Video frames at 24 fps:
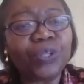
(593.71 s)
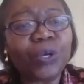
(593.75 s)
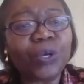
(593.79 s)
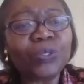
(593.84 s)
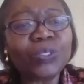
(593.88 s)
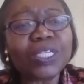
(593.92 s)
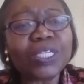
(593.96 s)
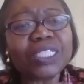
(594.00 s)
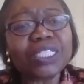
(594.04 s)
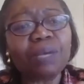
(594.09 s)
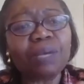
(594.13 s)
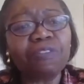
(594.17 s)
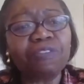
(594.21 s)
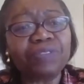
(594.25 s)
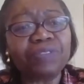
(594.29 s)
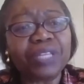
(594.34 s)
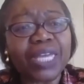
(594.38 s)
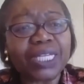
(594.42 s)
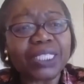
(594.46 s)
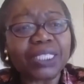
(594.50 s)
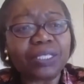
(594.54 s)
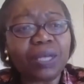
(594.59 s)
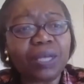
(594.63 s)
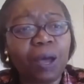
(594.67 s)
Those are some of
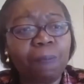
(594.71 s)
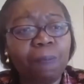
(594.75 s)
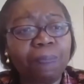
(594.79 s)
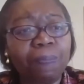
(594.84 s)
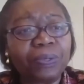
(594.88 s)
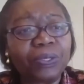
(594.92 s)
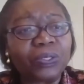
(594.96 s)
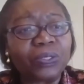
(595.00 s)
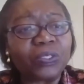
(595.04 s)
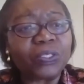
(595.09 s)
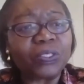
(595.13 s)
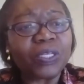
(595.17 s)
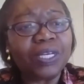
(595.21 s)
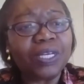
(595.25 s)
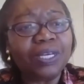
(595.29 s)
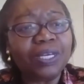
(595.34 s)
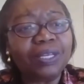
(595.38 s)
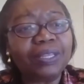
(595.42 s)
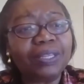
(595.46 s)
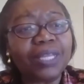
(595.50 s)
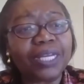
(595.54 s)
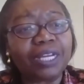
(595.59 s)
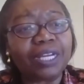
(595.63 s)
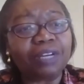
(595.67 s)
the examples
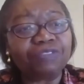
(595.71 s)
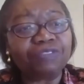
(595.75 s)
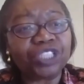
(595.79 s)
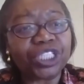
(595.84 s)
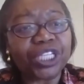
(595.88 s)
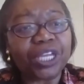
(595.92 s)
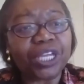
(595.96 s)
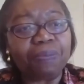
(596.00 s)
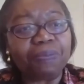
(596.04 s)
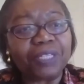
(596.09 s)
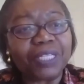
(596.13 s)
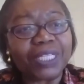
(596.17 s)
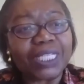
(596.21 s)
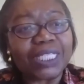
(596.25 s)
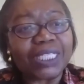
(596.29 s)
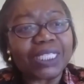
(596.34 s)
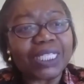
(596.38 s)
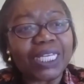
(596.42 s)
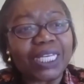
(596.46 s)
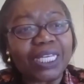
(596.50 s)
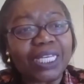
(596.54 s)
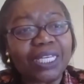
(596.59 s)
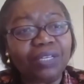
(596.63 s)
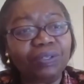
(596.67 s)
that have shaped
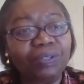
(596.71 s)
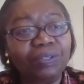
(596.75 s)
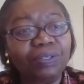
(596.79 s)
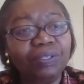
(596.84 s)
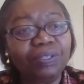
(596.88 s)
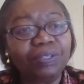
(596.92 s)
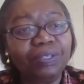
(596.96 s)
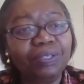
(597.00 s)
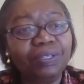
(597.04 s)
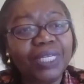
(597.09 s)
this ego.